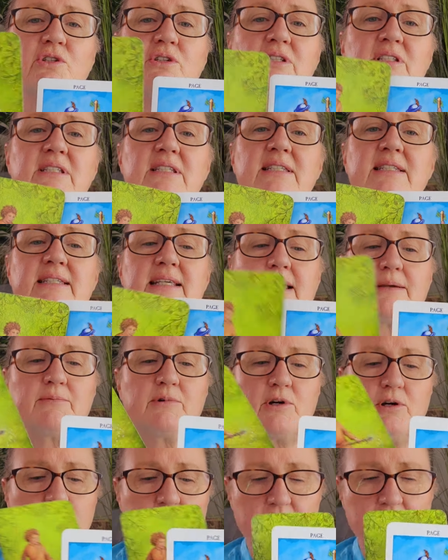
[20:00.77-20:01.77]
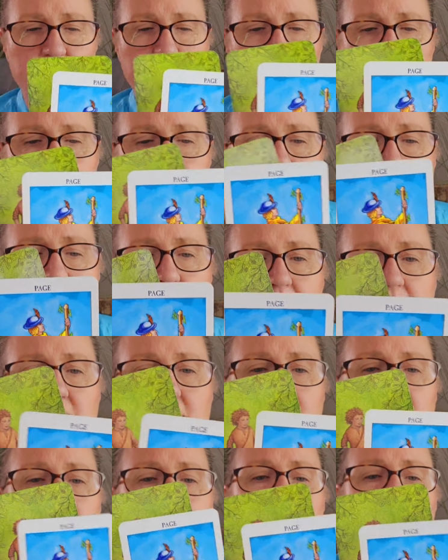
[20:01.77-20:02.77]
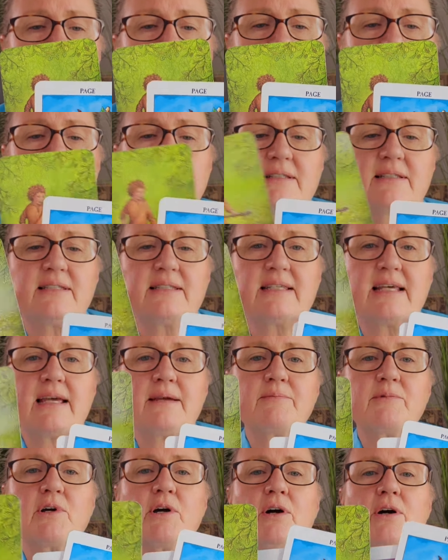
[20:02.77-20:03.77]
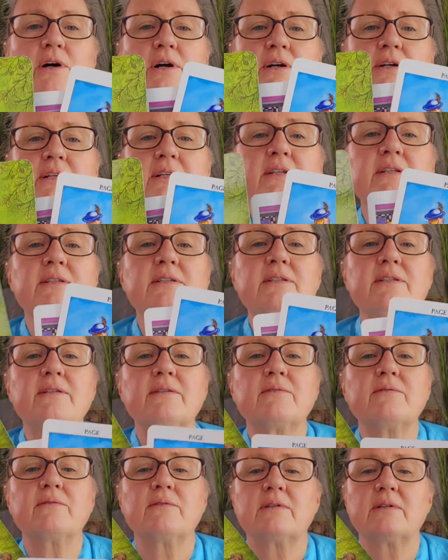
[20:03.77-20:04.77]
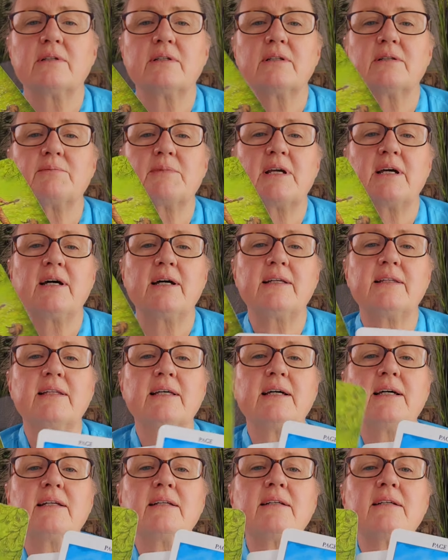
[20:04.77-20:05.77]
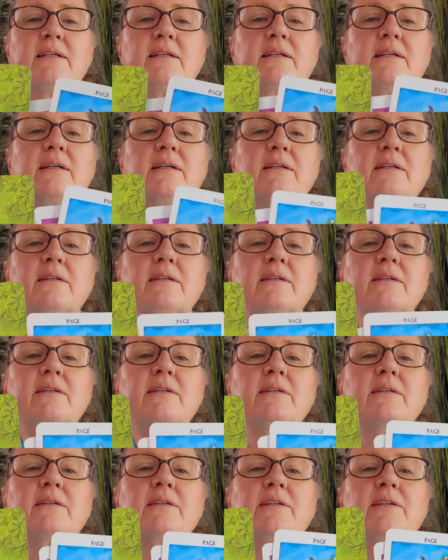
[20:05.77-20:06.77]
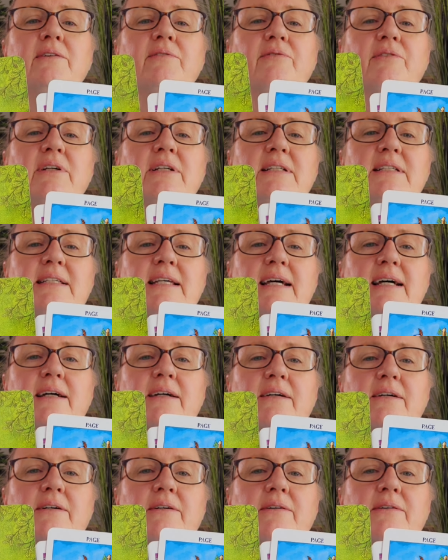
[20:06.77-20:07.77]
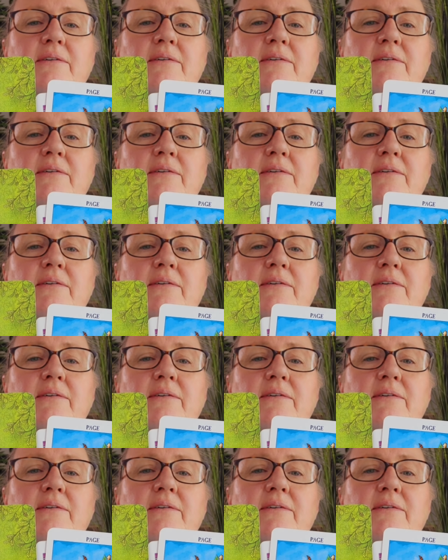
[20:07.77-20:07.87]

It's the same card. Okay, same card. Let me hide that. Different deck.